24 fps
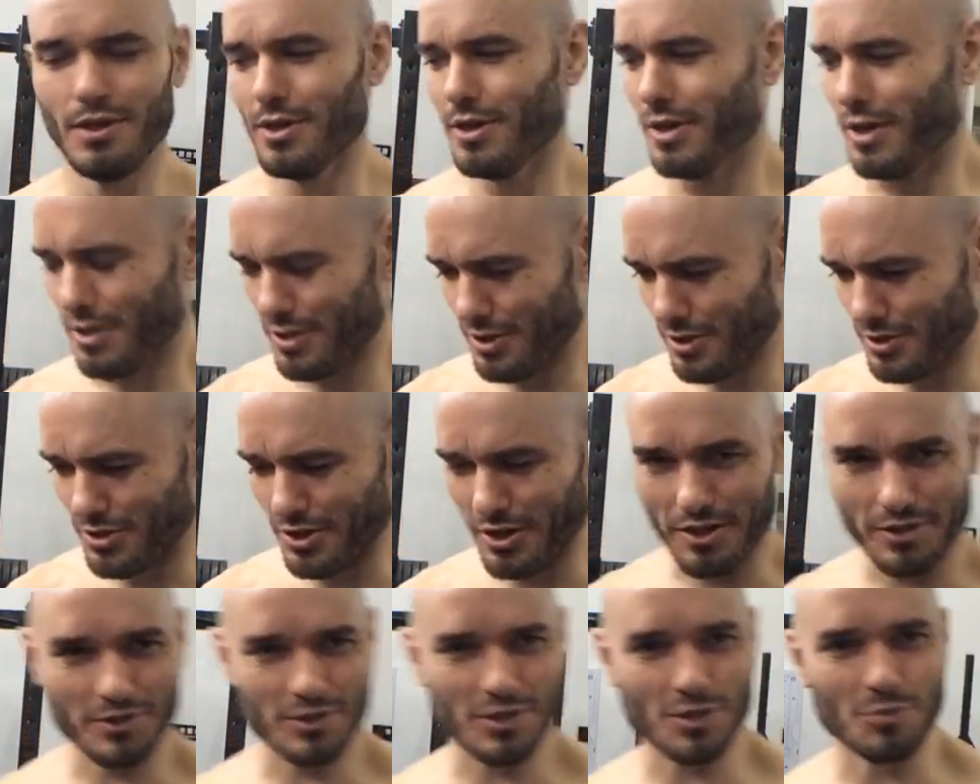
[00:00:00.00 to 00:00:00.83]
And he
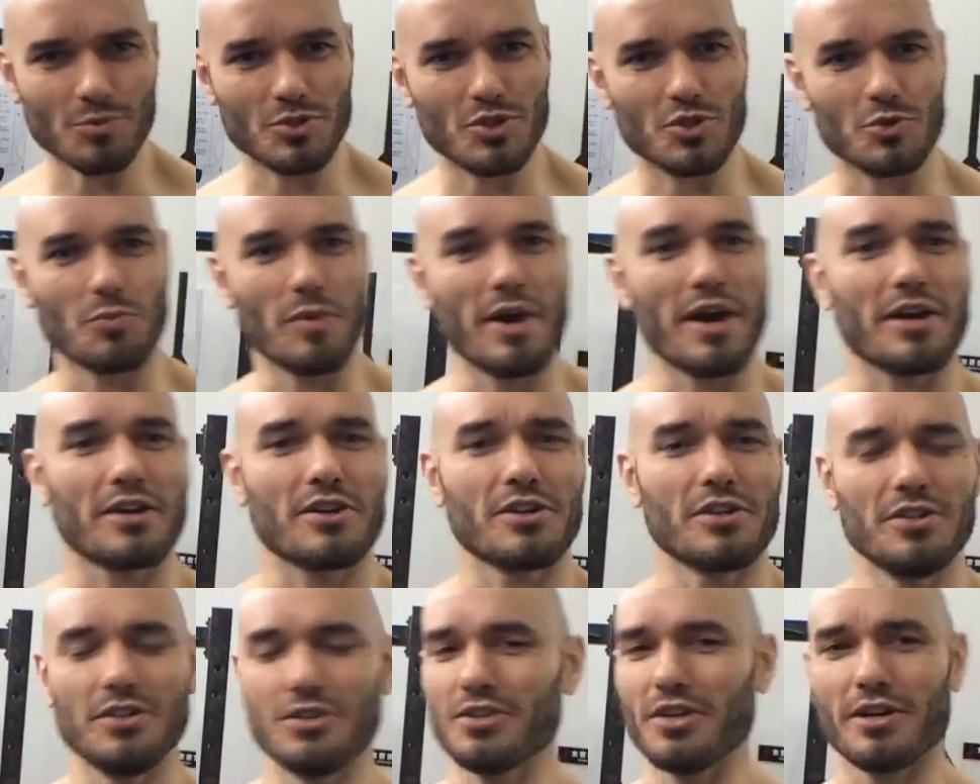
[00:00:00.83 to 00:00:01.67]
talked some smack,
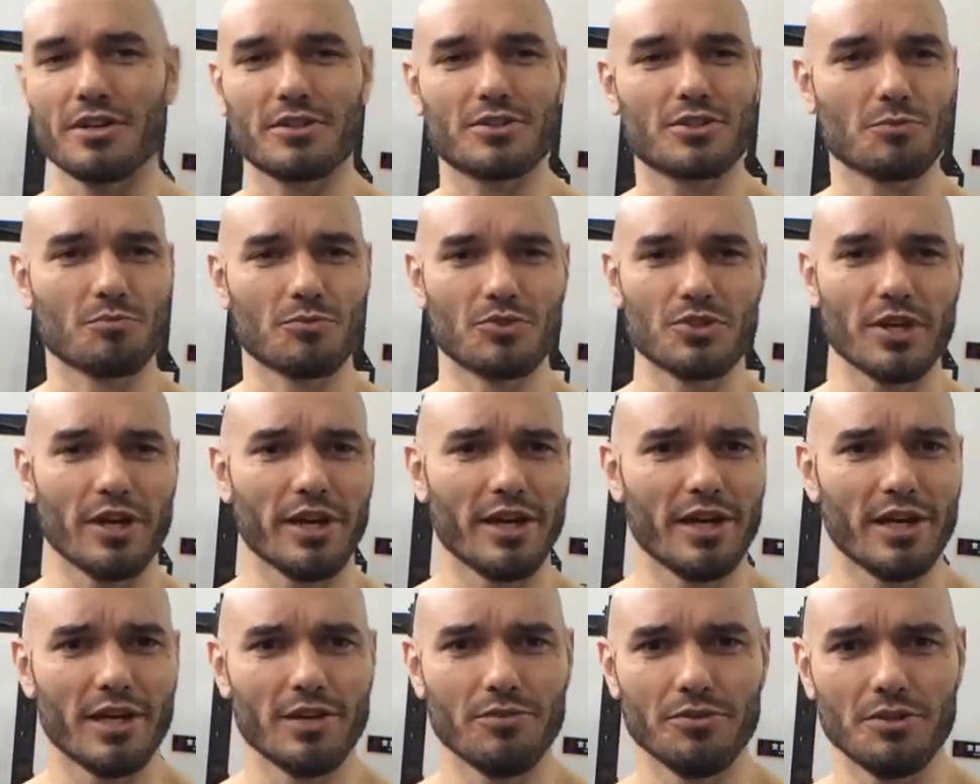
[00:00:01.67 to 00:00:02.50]
and he talked some
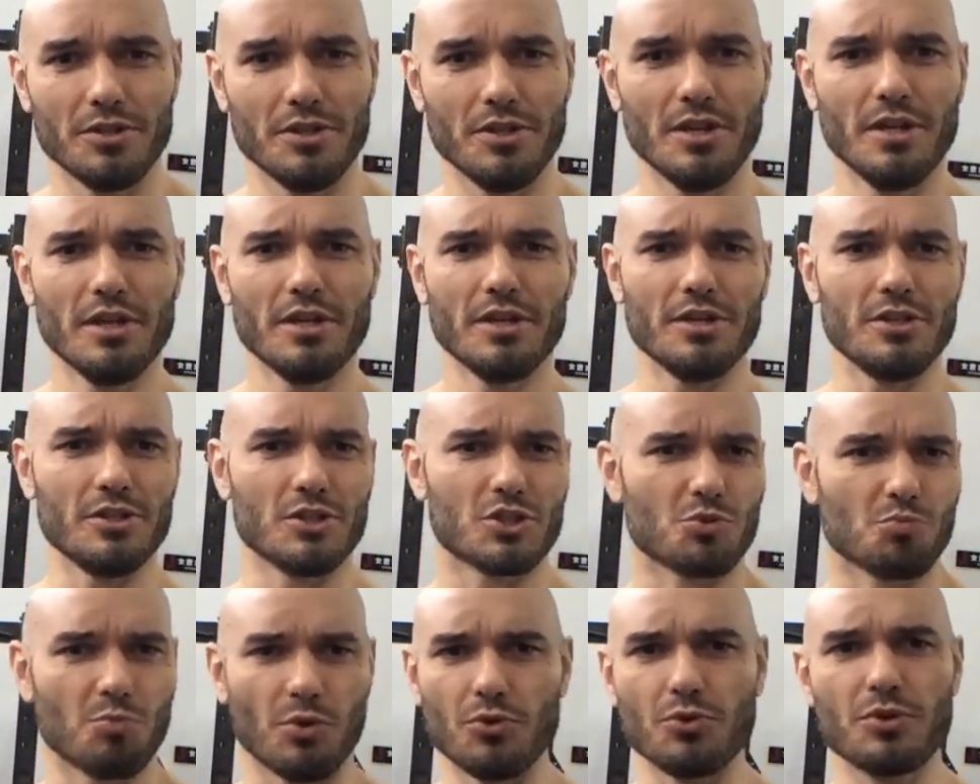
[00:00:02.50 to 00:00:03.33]
jive, and he
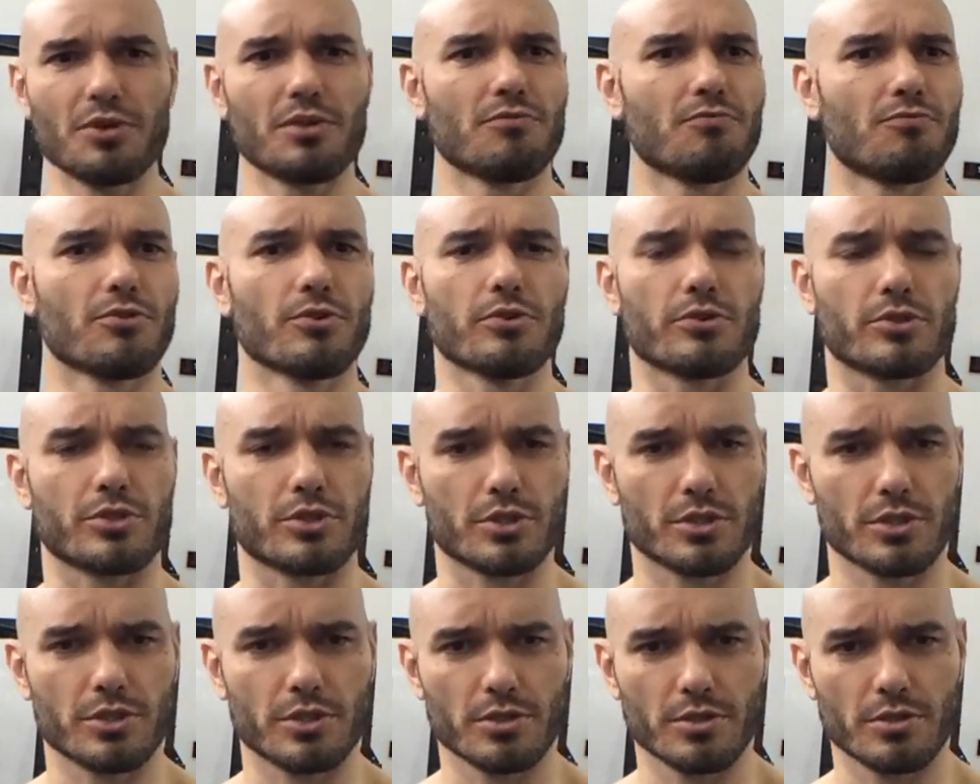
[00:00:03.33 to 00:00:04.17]
spoke in
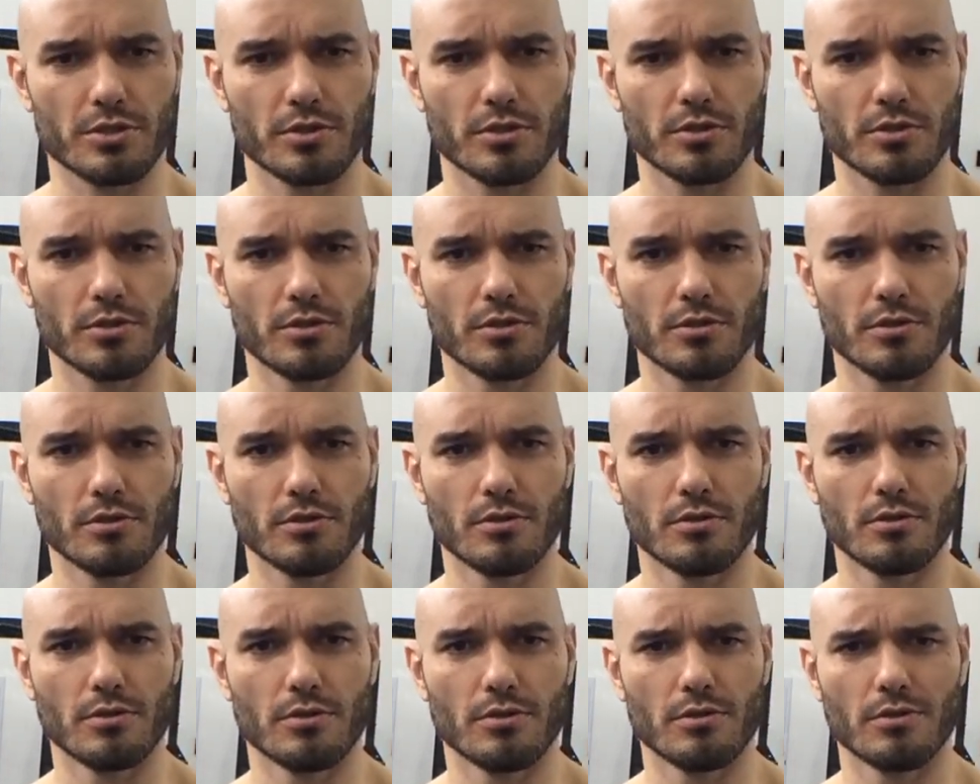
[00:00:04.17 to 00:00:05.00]
verse.
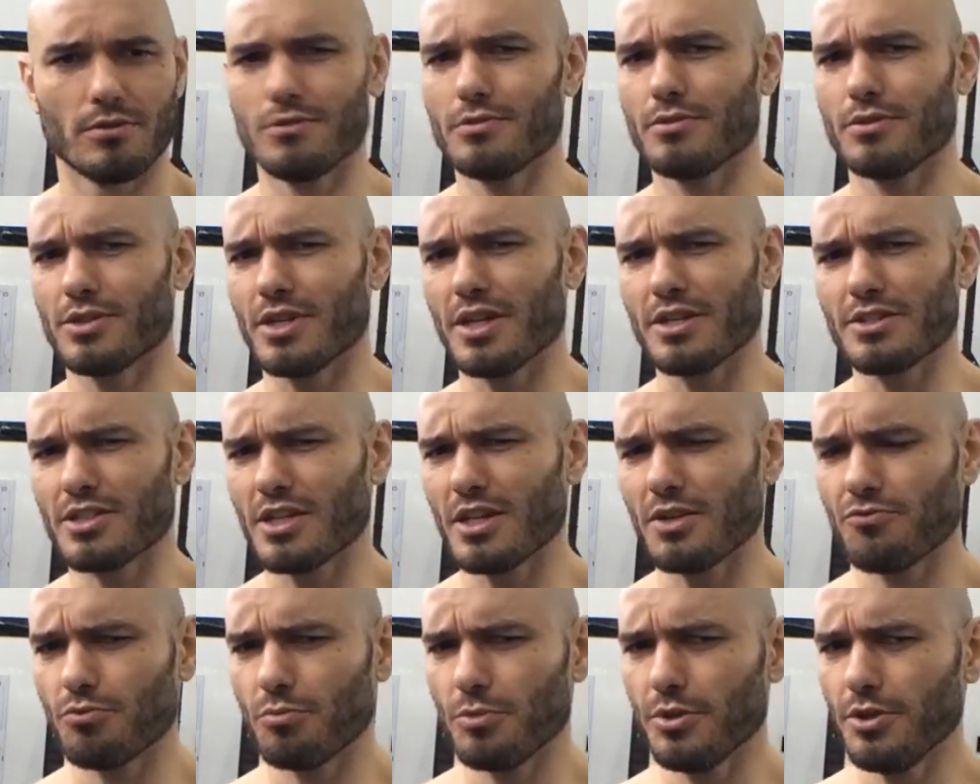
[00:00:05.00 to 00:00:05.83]
Does that
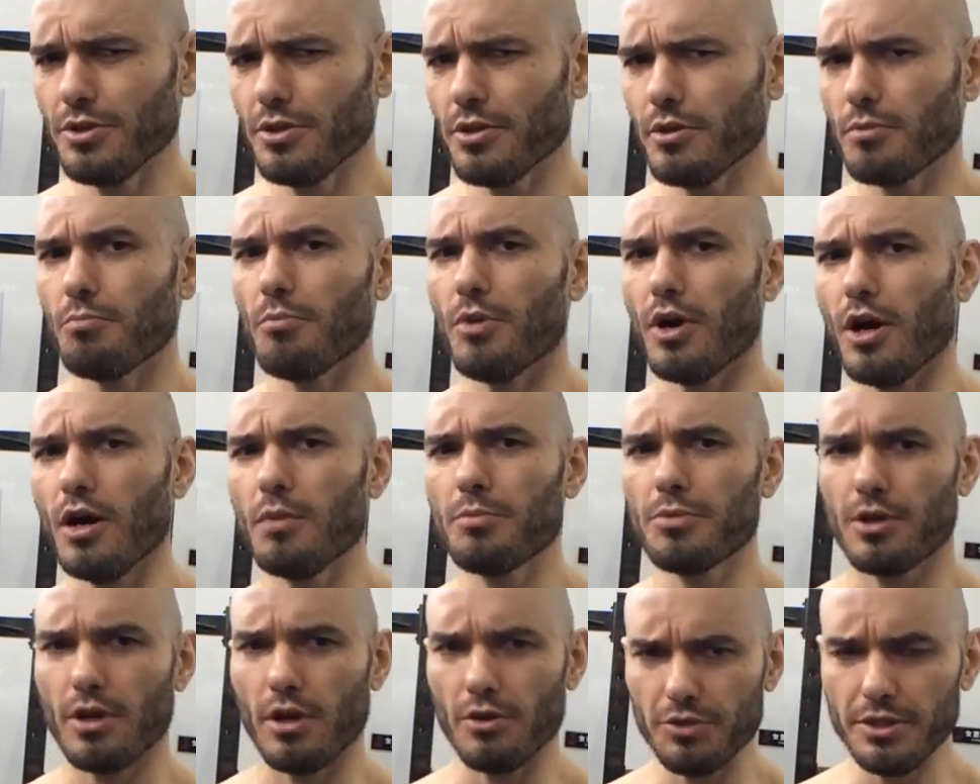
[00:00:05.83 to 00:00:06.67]
sound familiar?
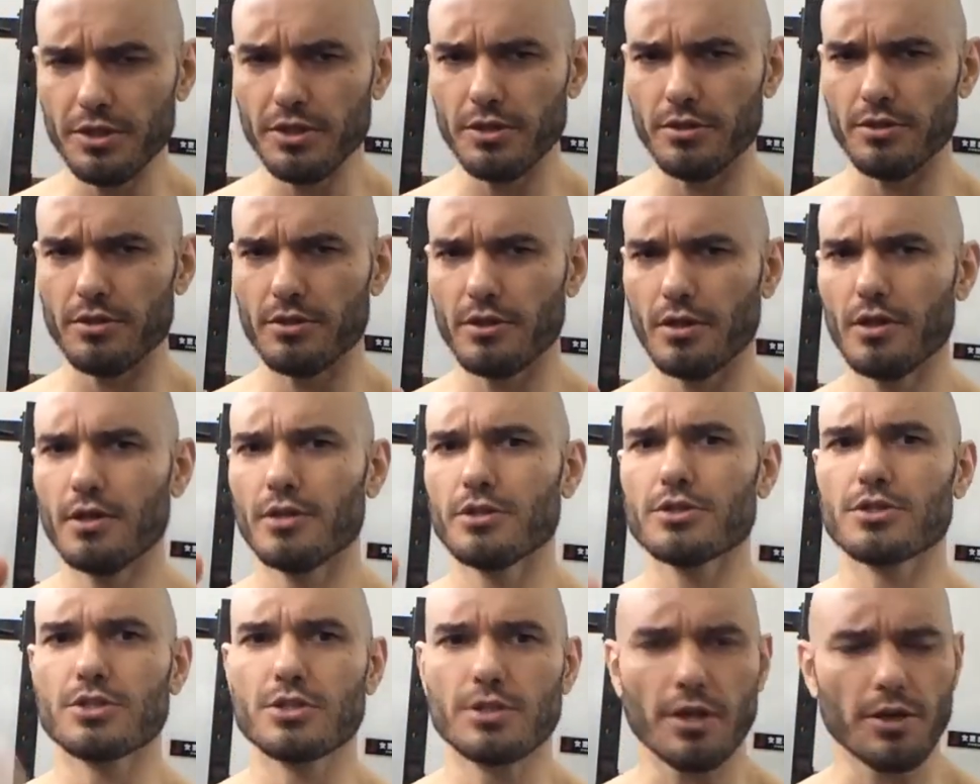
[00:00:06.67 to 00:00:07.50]
Muhammad Ali
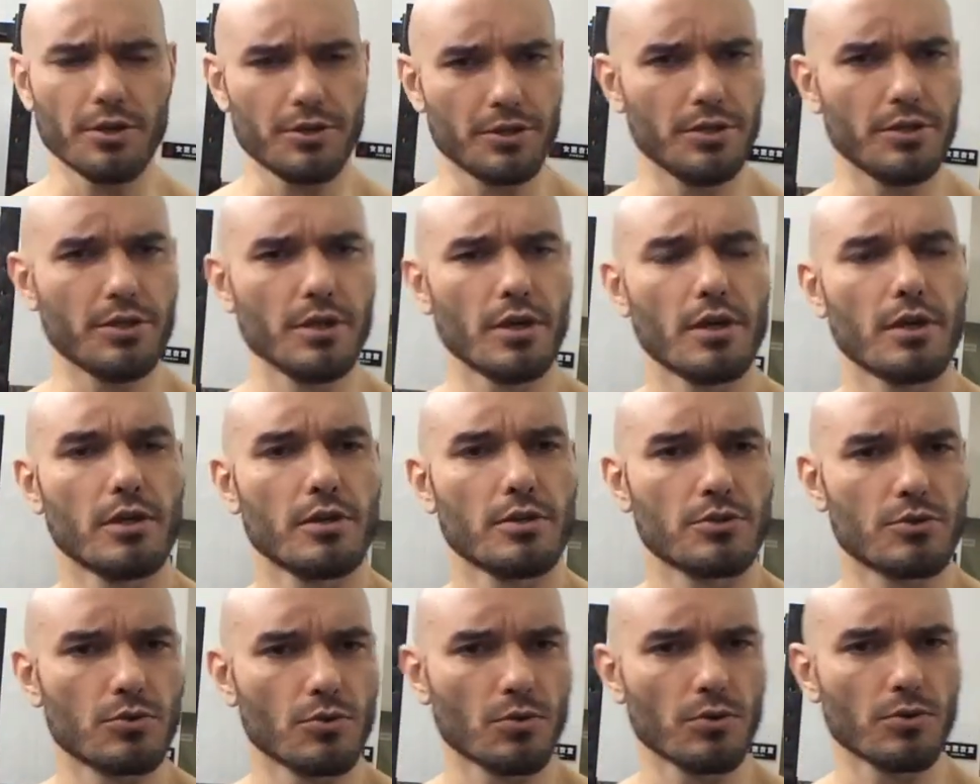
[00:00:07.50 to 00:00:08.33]
studied
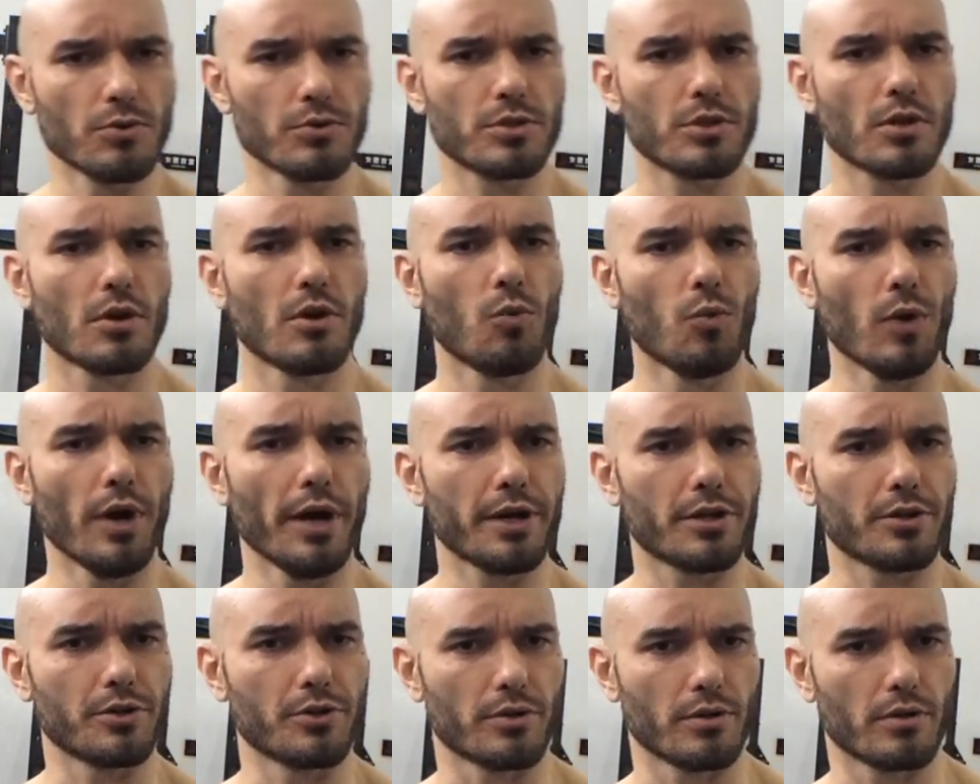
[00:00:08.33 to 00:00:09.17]
George
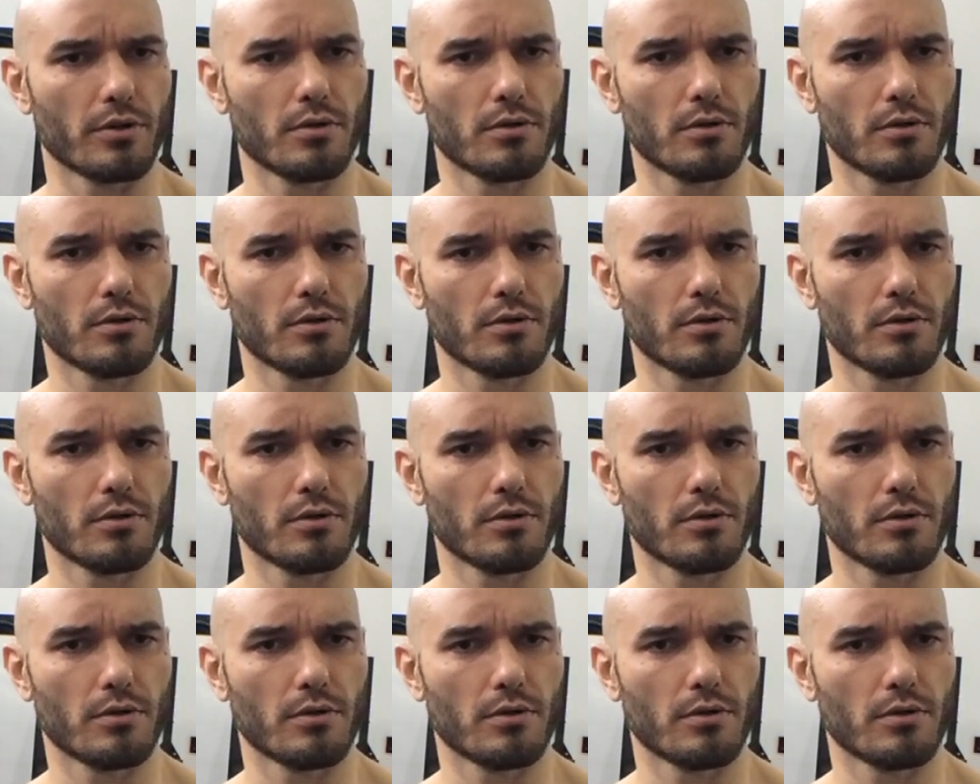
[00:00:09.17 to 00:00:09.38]
Wagner.